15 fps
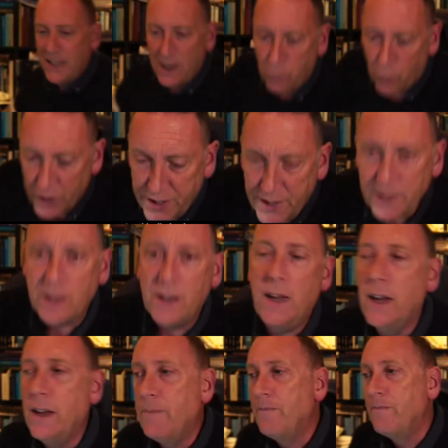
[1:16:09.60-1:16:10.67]
Edwards,
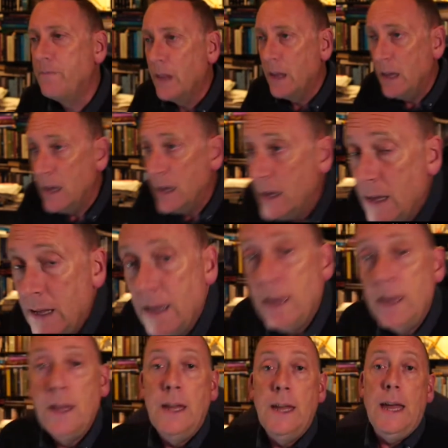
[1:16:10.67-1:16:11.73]
yeah.
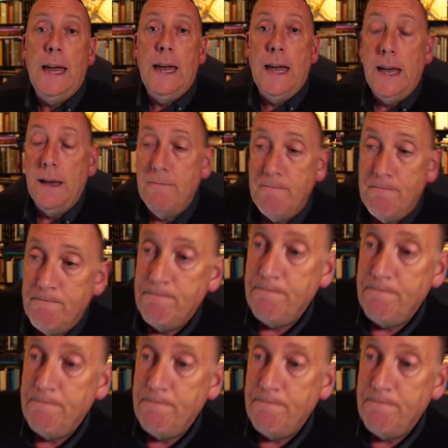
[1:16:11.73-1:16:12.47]
Um,